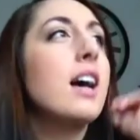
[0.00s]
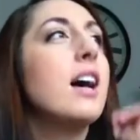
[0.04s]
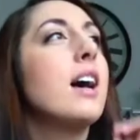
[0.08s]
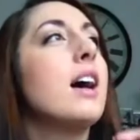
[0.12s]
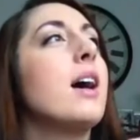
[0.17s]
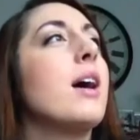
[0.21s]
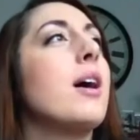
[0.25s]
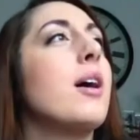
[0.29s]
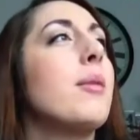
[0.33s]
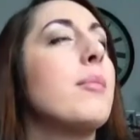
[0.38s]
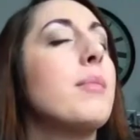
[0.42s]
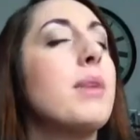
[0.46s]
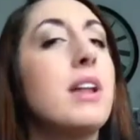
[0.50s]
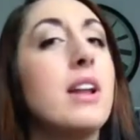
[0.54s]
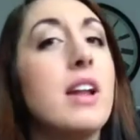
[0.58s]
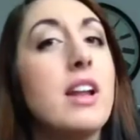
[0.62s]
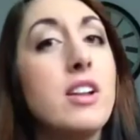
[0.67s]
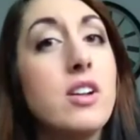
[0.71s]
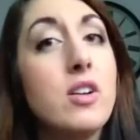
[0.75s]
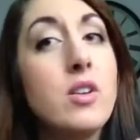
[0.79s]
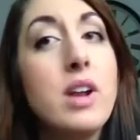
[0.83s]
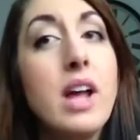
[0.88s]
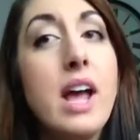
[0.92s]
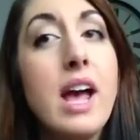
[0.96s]
Um, and I
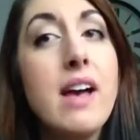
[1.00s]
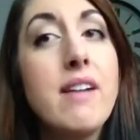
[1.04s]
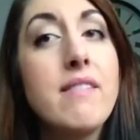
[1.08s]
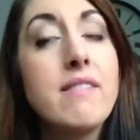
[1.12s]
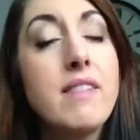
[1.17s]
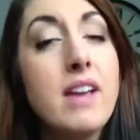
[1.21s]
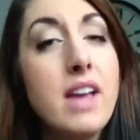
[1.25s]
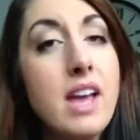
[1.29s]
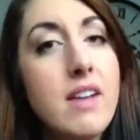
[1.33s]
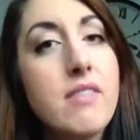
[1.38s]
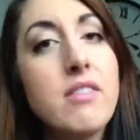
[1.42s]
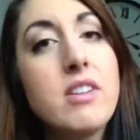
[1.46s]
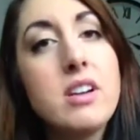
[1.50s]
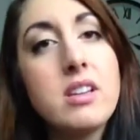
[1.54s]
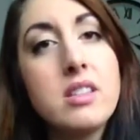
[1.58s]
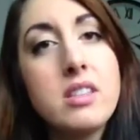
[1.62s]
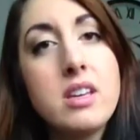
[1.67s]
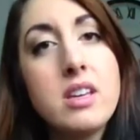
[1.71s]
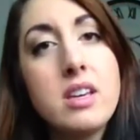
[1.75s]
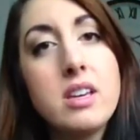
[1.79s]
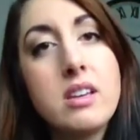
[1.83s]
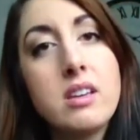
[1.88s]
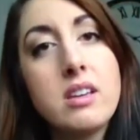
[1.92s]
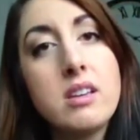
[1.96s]
don't have
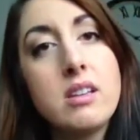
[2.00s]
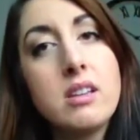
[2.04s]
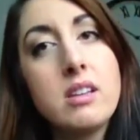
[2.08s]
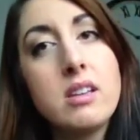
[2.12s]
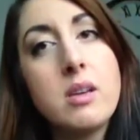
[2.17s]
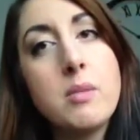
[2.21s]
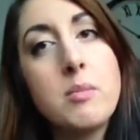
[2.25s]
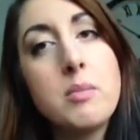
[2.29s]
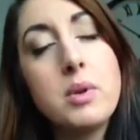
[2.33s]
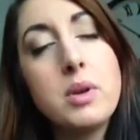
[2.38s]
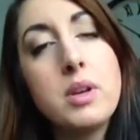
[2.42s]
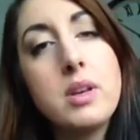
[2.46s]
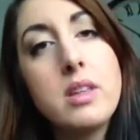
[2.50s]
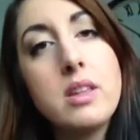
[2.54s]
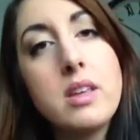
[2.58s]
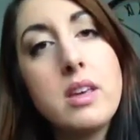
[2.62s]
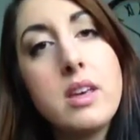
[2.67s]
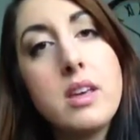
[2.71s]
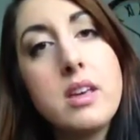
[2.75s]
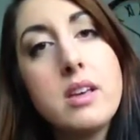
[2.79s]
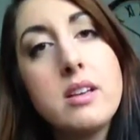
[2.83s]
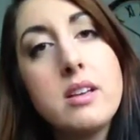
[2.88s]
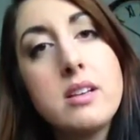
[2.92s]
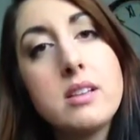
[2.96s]
everything
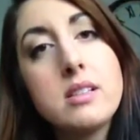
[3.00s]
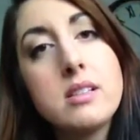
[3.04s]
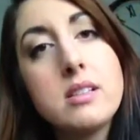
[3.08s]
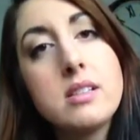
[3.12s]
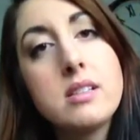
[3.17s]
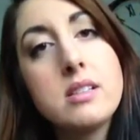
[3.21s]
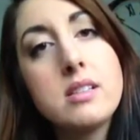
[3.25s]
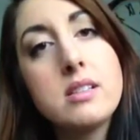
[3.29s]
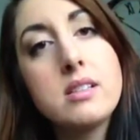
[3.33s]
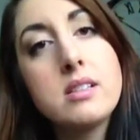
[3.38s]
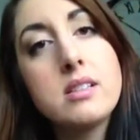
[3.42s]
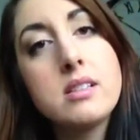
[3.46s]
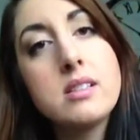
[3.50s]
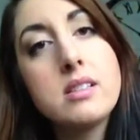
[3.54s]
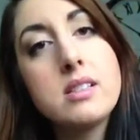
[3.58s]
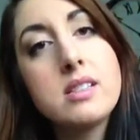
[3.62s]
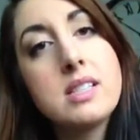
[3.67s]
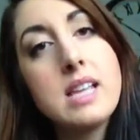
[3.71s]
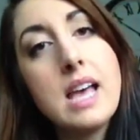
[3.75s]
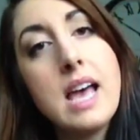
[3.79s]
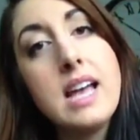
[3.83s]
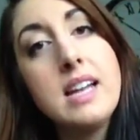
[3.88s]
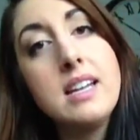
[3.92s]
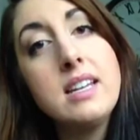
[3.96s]
completely
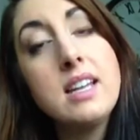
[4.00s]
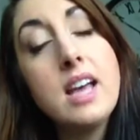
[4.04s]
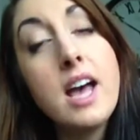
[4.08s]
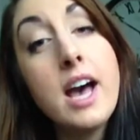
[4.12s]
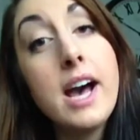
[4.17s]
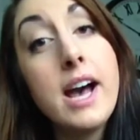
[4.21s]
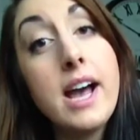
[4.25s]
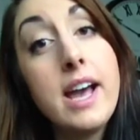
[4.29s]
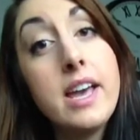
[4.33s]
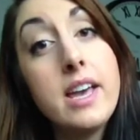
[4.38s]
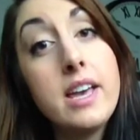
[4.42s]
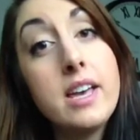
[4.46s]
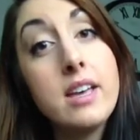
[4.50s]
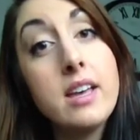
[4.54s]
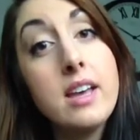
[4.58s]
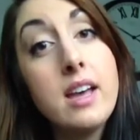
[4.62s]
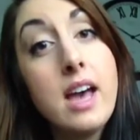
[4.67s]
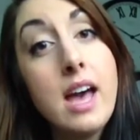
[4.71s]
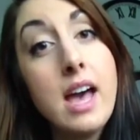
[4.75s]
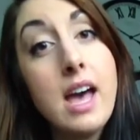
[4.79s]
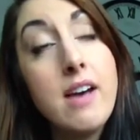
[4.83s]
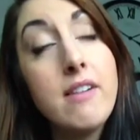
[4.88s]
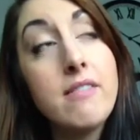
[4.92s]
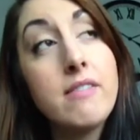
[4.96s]
set. I
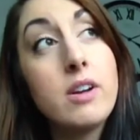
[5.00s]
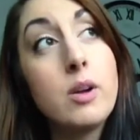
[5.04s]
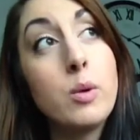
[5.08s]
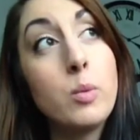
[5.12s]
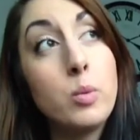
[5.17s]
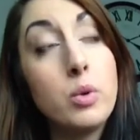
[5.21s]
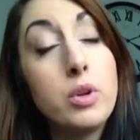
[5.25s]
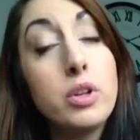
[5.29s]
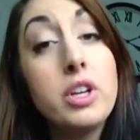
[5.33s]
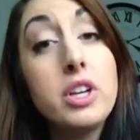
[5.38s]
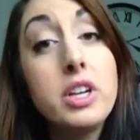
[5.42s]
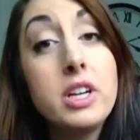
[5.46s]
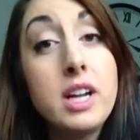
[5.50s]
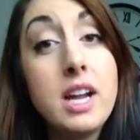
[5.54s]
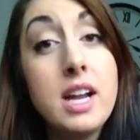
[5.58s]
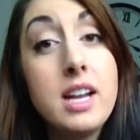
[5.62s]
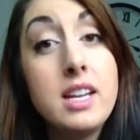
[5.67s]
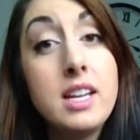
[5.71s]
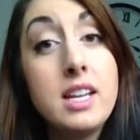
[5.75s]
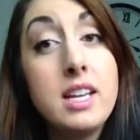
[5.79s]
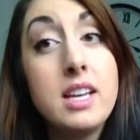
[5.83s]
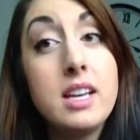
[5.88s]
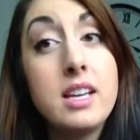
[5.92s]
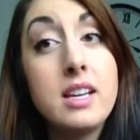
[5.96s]
have a really good
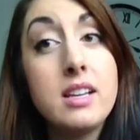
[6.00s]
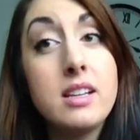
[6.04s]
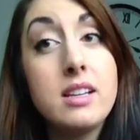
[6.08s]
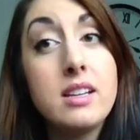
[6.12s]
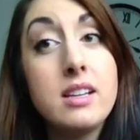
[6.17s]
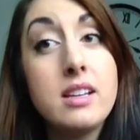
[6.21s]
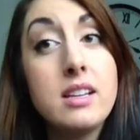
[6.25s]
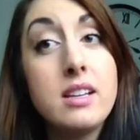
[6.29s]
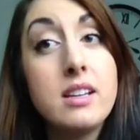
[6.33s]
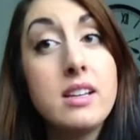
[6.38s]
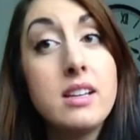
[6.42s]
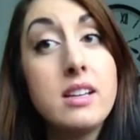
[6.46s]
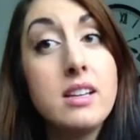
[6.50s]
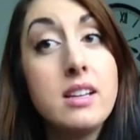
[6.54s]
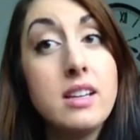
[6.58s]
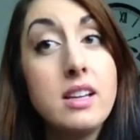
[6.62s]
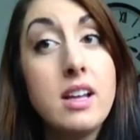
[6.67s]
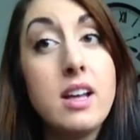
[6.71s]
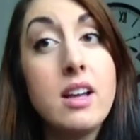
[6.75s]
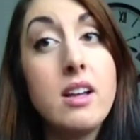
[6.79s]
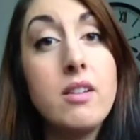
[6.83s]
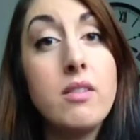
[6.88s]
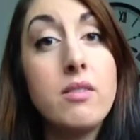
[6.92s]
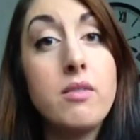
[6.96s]
idea
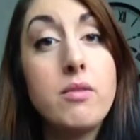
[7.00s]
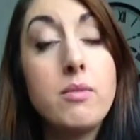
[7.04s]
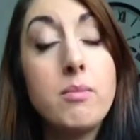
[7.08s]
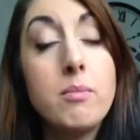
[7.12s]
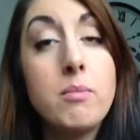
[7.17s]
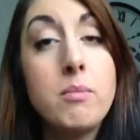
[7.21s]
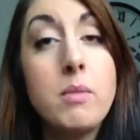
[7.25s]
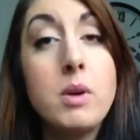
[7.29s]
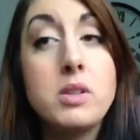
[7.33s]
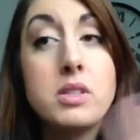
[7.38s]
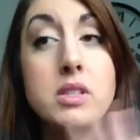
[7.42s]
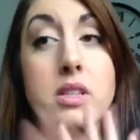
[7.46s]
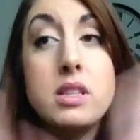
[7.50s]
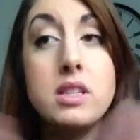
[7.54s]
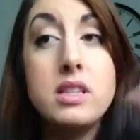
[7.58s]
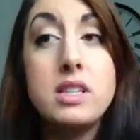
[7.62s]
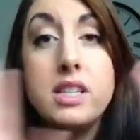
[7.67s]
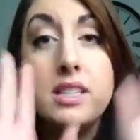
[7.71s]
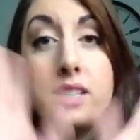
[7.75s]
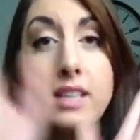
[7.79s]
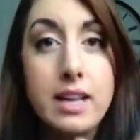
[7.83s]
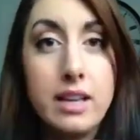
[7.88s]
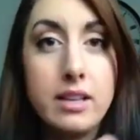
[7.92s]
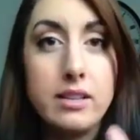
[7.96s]
of most of the
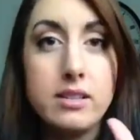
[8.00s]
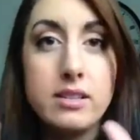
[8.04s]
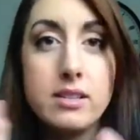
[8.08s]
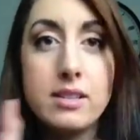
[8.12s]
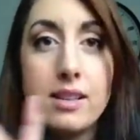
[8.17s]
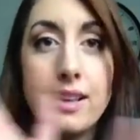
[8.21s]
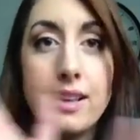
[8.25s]
details.